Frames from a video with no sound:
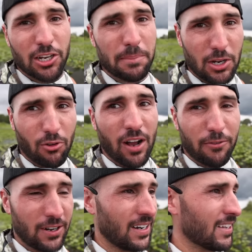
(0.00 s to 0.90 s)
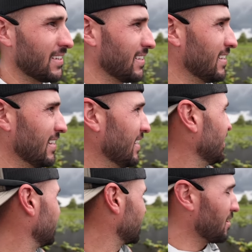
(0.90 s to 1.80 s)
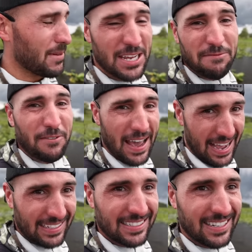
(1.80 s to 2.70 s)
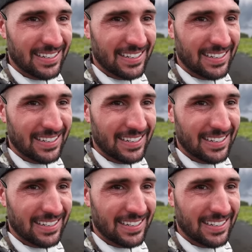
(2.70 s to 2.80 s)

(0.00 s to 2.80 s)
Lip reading: gonna be a rough one. It's coming in fast.